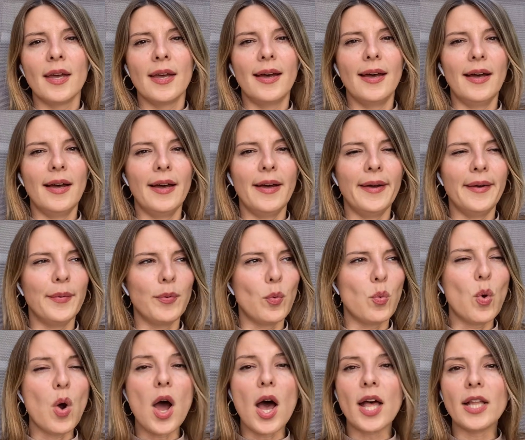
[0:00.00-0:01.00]
uh,
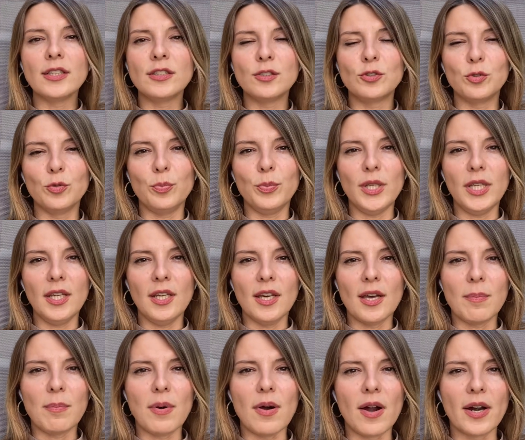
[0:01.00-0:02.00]
want to be
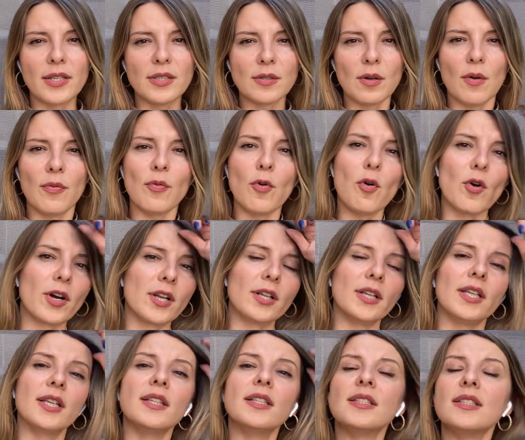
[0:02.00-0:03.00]
a part of
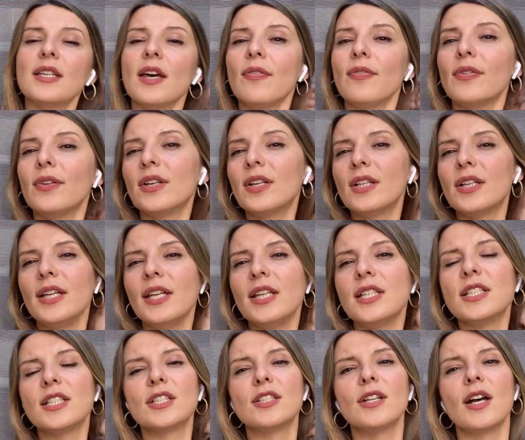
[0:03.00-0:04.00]
Orkland. Definitely
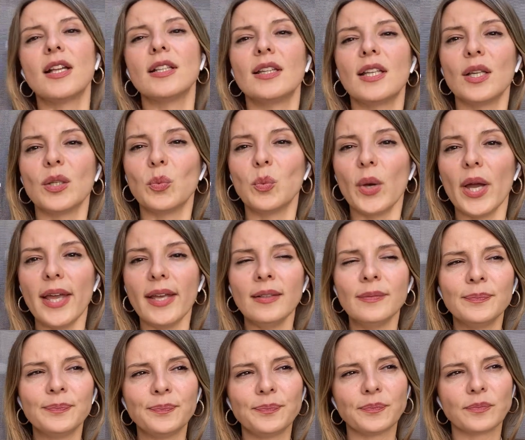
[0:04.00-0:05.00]
it is not that way
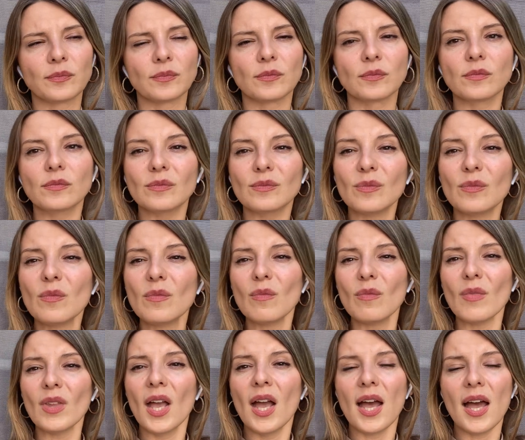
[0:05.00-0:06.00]

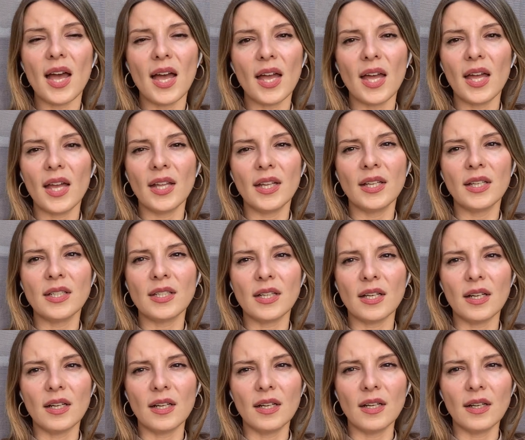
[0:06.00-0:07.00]
and
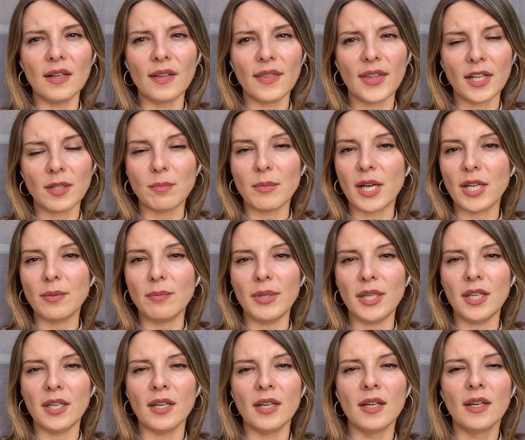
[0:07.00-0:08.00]
uh, that might
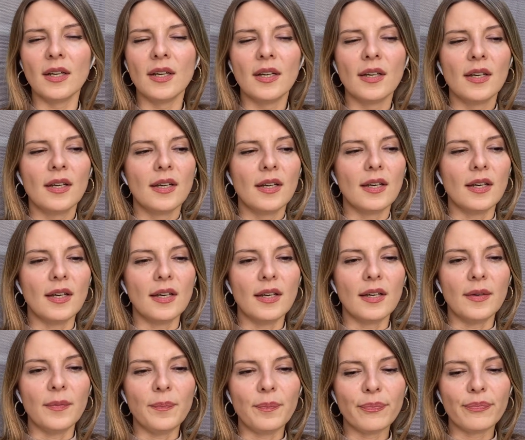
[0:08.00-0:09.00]
be
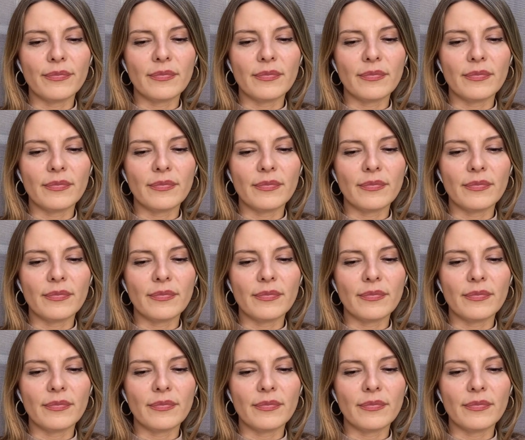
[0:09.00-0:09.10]
um,